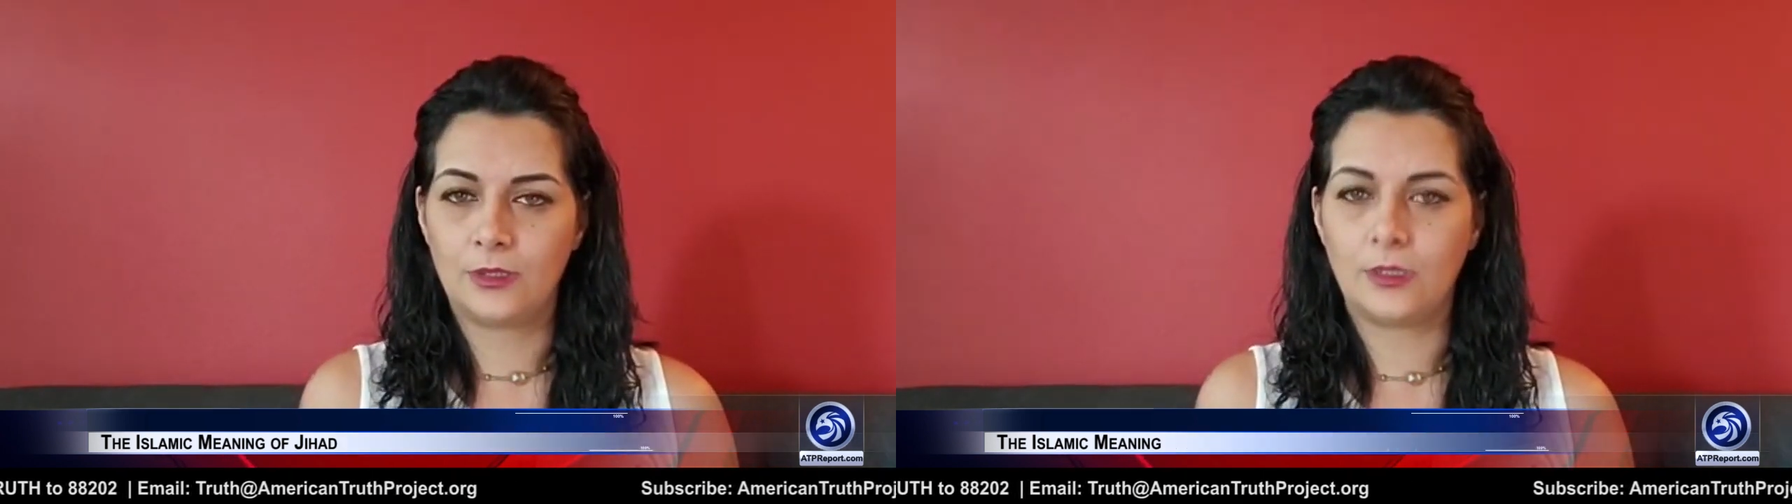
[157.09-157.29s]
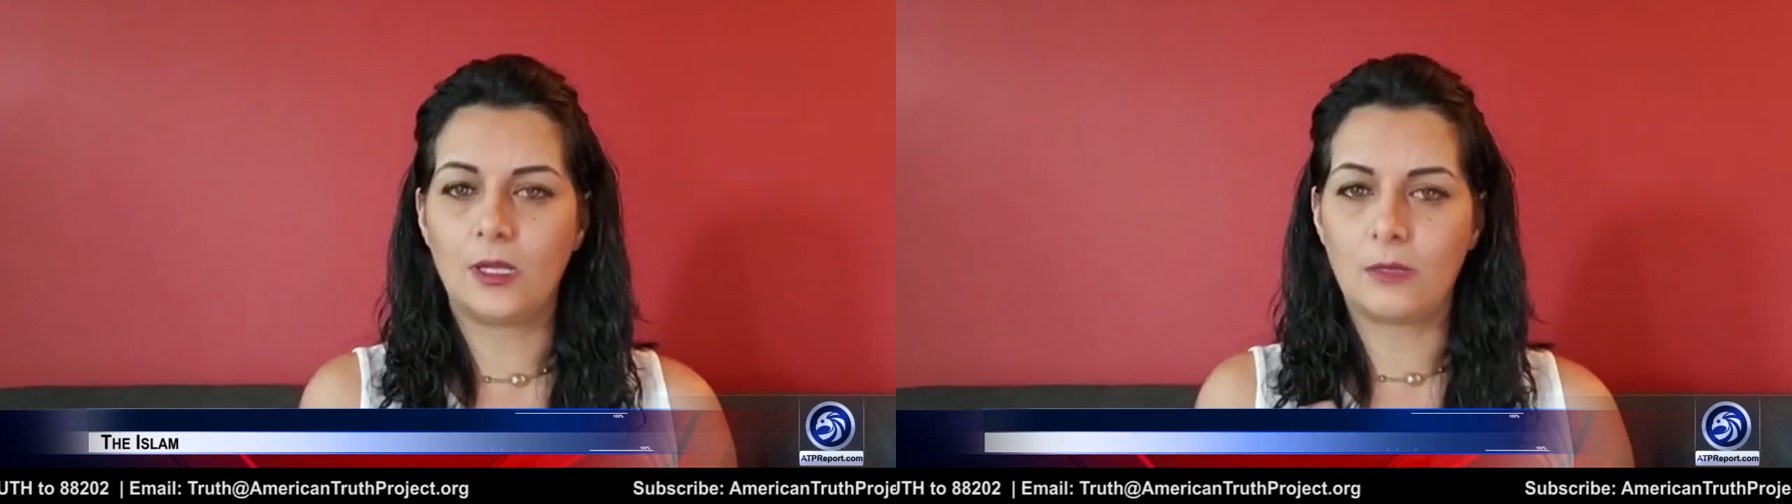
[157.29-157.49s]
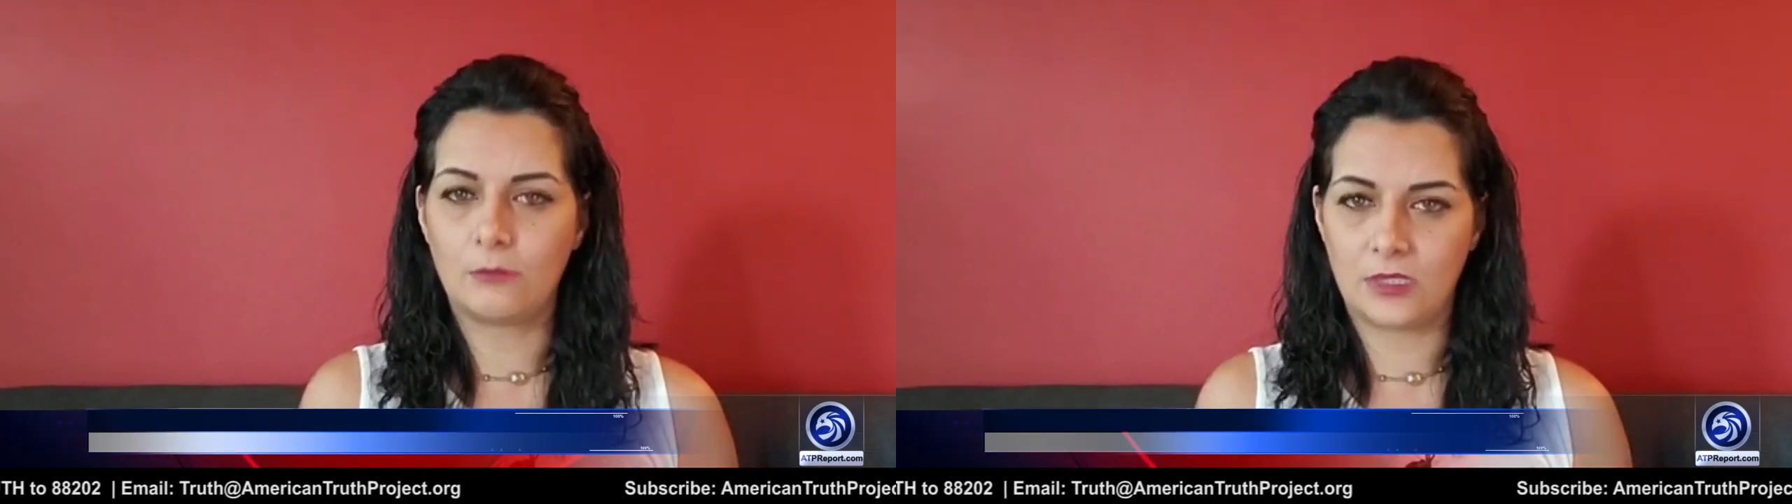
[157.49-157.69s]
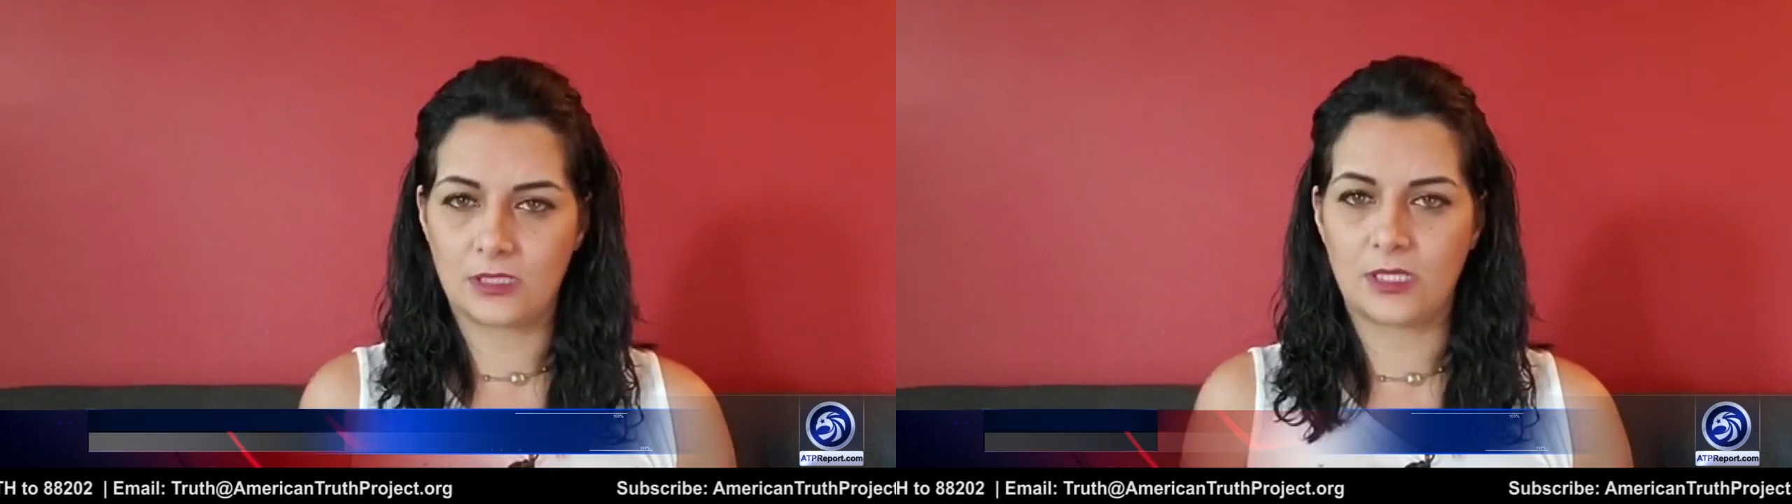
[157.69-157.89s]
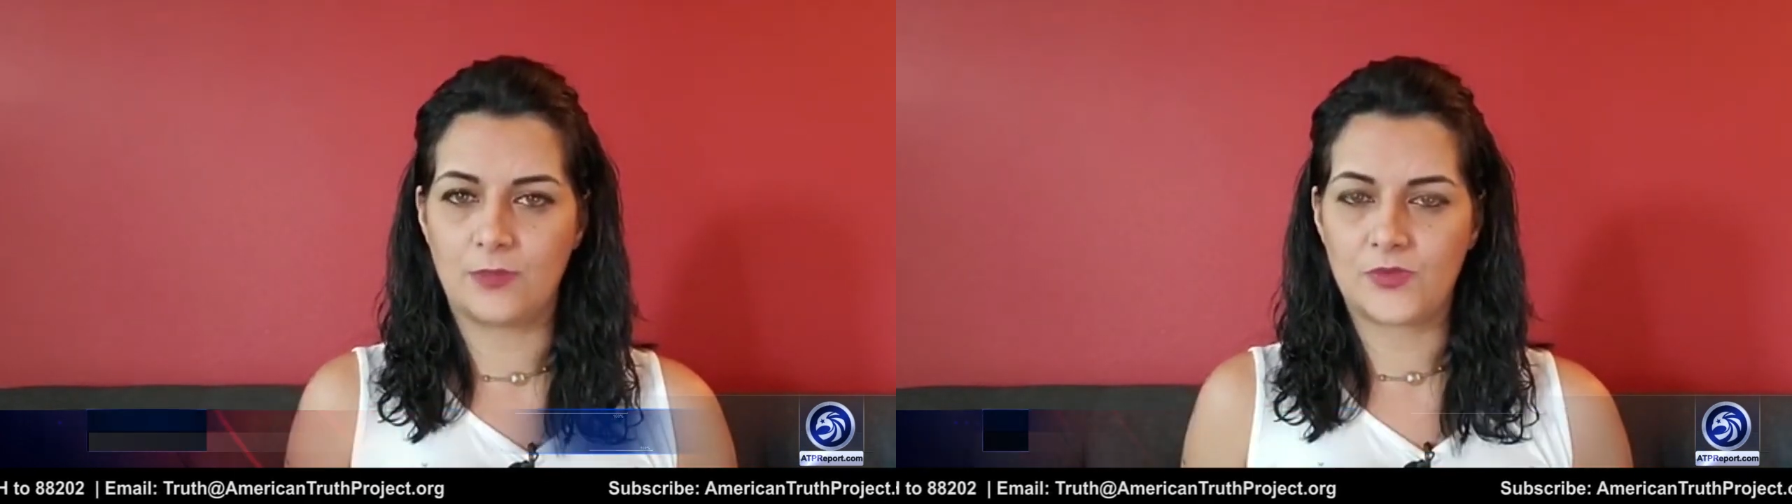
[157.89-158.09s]

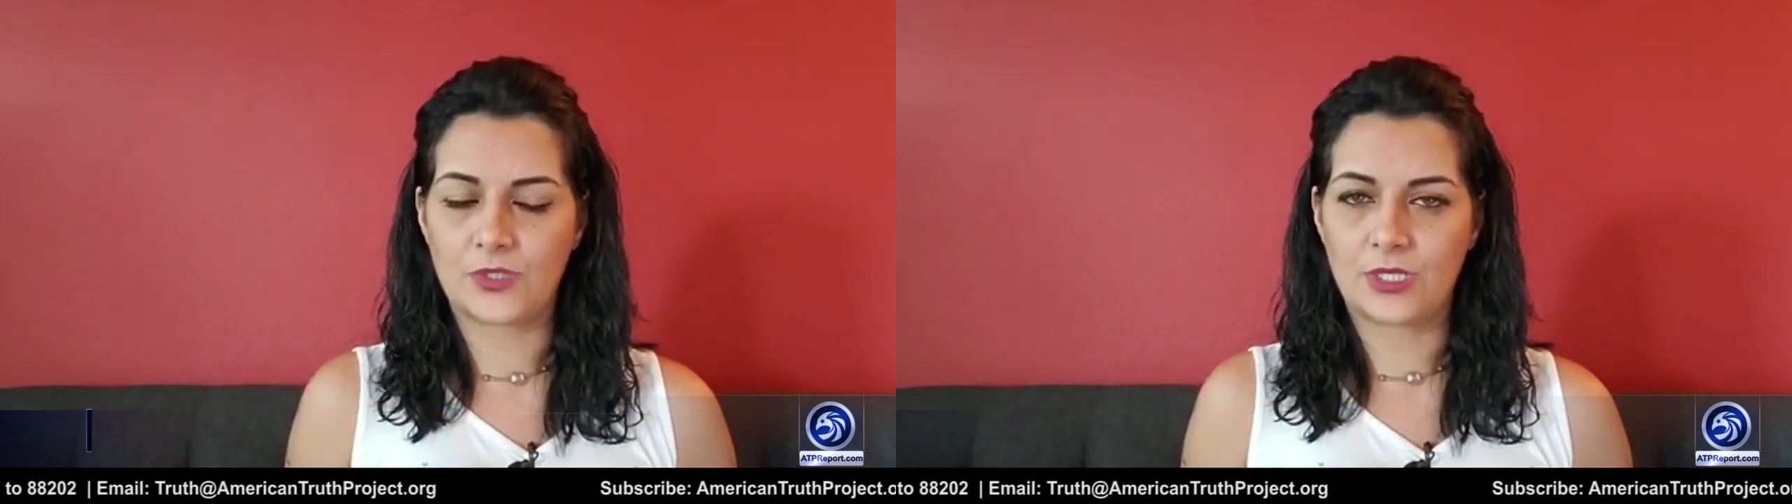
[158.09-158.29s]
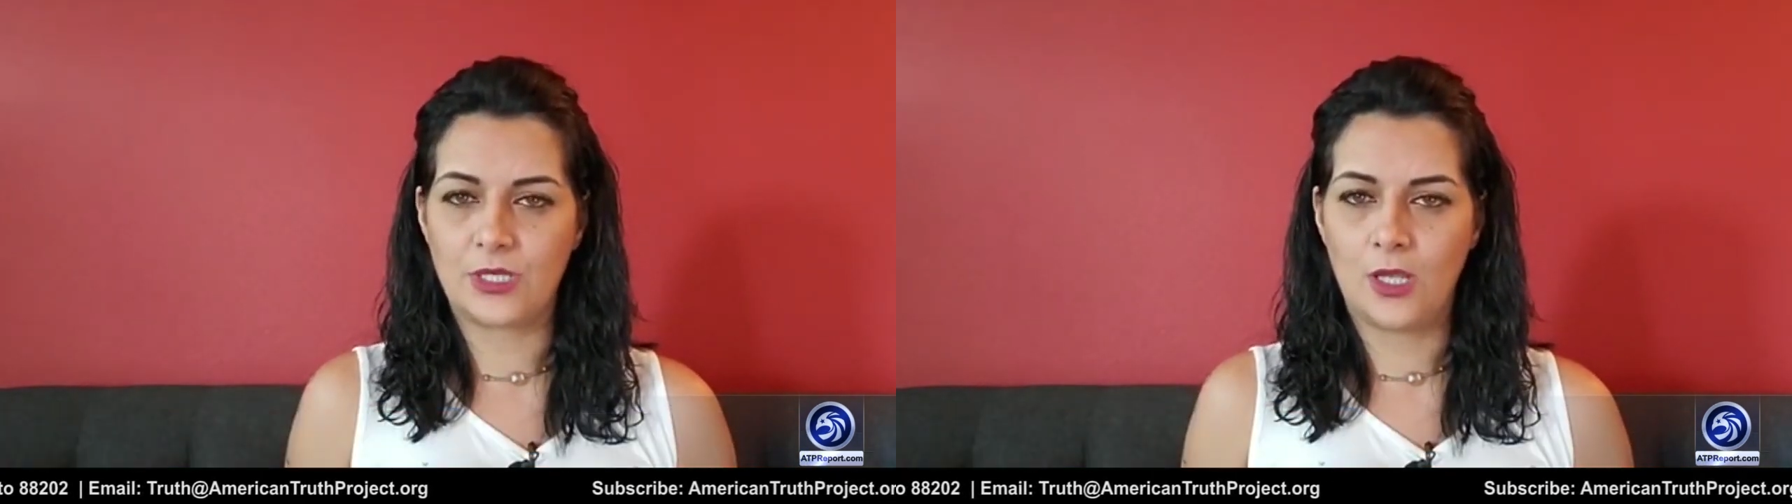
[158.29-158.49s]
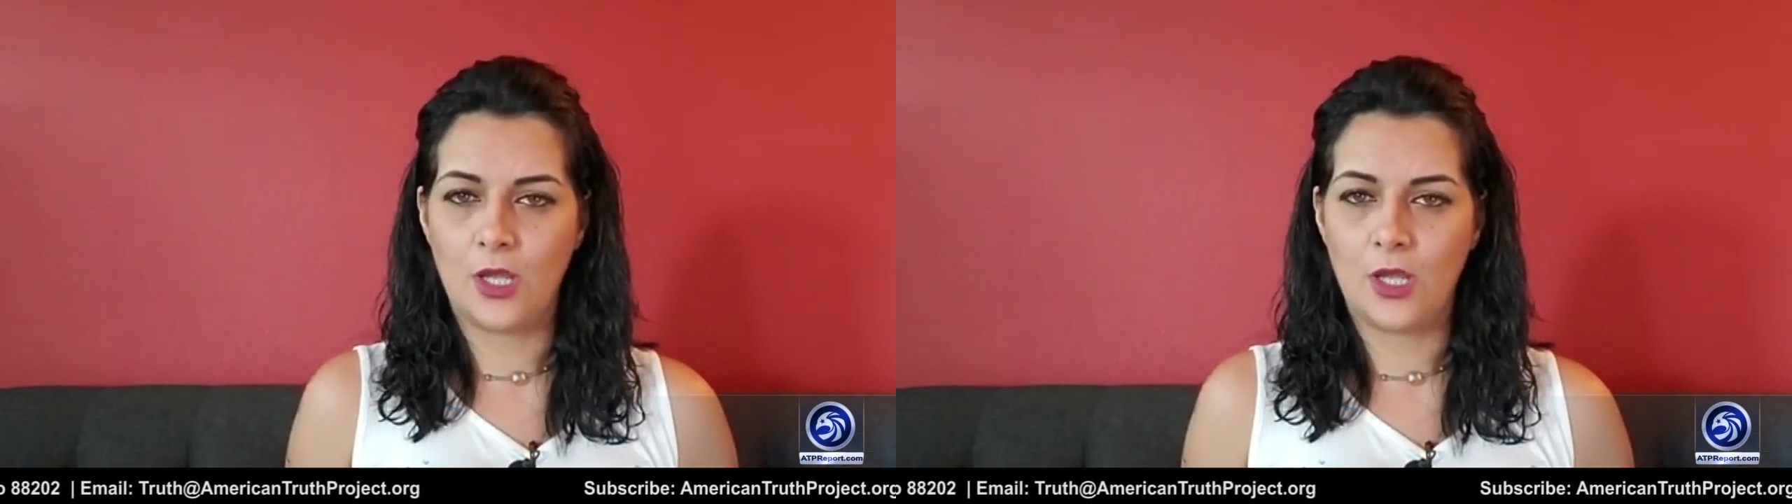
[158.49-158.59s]
non-Muslims.